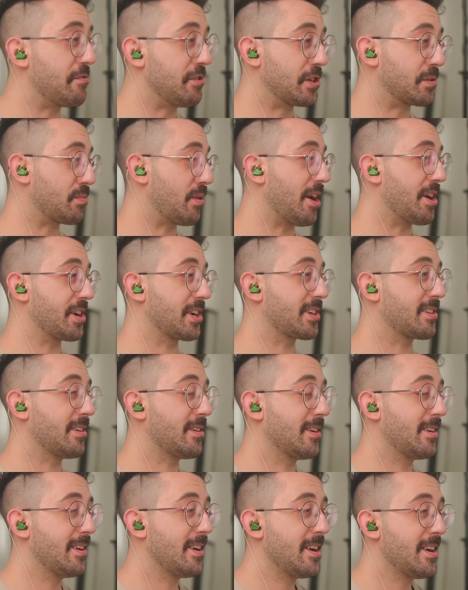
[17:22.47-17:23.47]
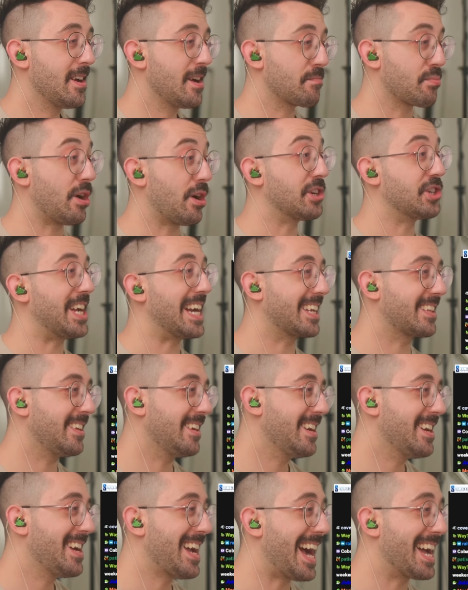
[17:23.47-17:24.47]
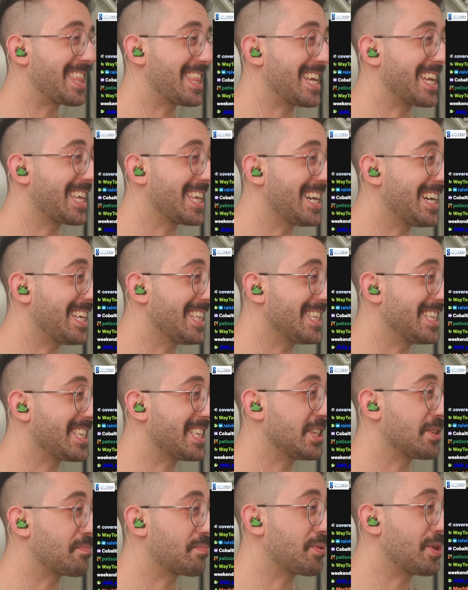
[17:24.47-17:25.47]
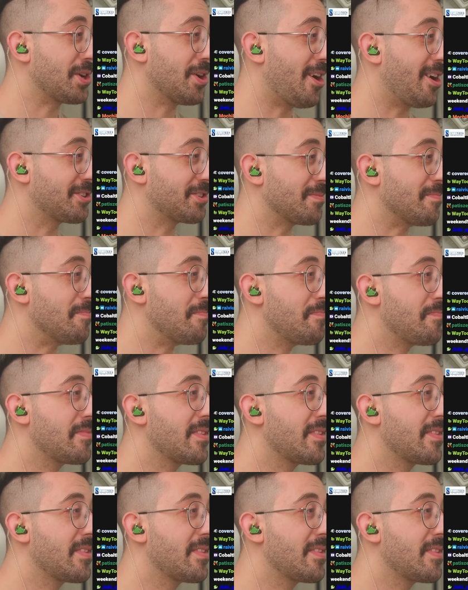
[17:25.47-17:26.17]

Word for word: for this product. Project. I think uh, this is pretty awesome.